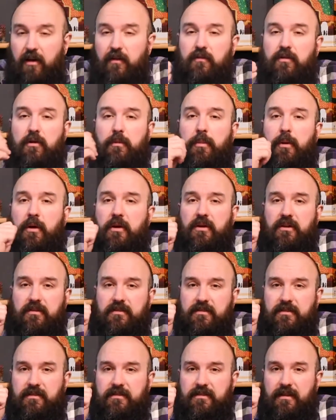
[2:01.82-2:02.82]
of your
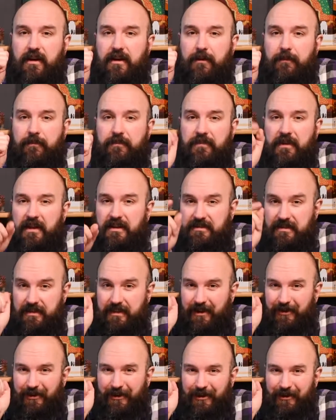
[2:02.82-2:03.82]
opponent's side. I said
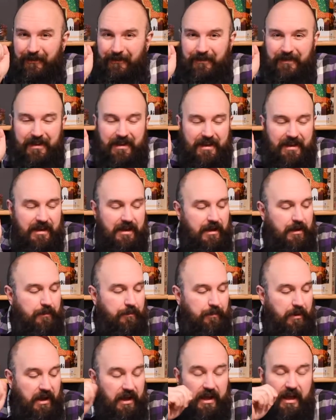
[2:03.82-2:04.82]
that wrong.
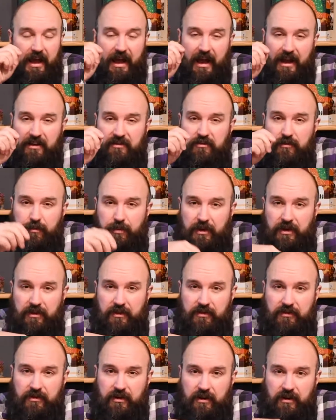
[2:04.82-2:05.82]
But as you play
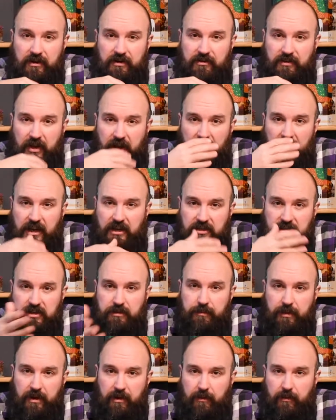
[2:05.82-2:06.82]
those cards and
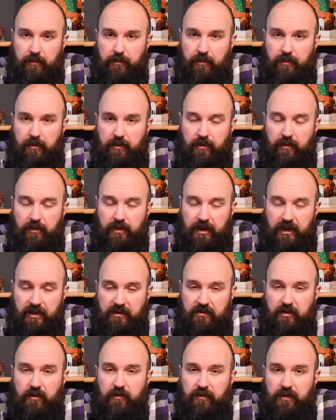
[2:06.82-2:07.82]
ship out
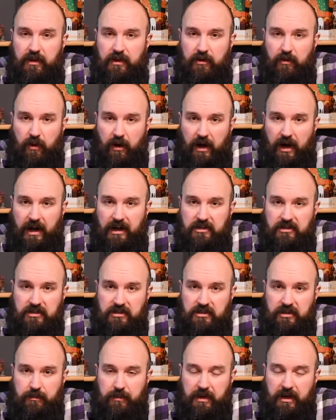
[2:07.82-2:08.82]
things, hopefully you are actually
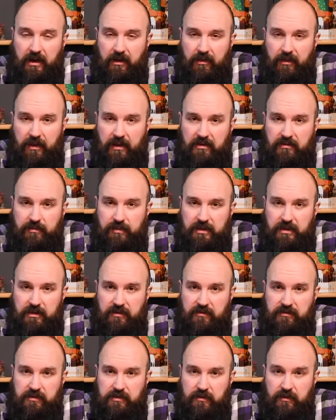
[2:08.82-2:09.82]
shipping out things
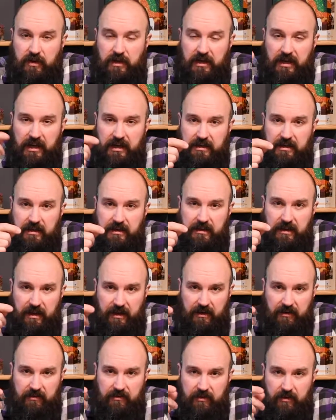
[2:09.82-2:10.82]
because you've connected
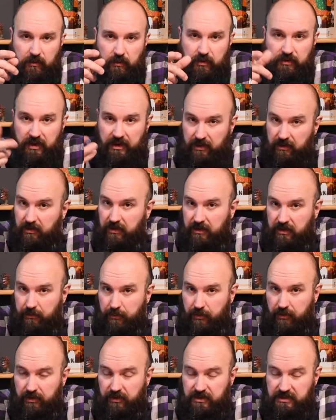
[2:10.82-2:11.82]
things, we'll take a look at the
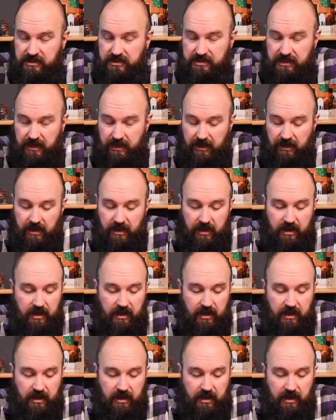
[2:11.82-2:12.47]
board in just a second,